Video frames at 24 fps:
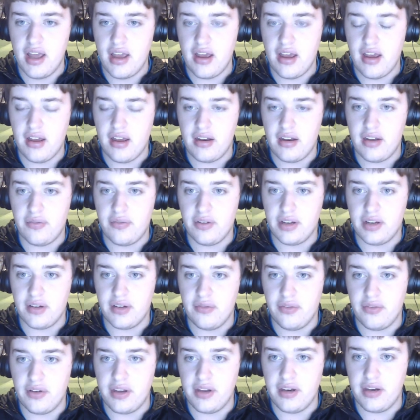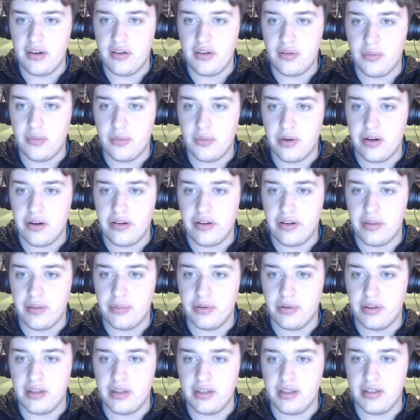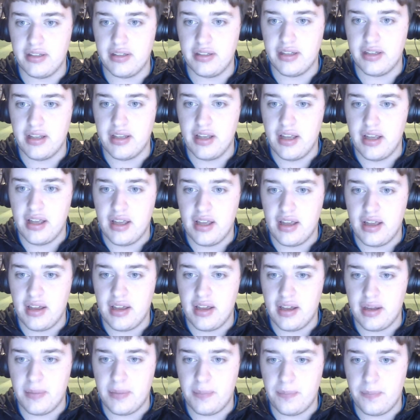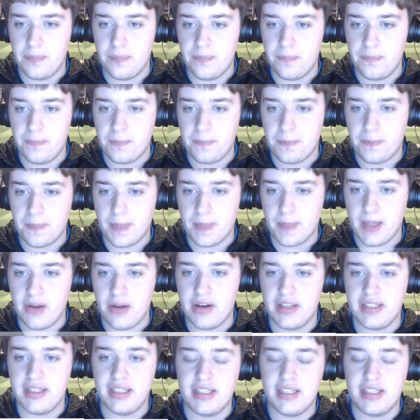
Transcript: And if I can find where I put this, um, here it is.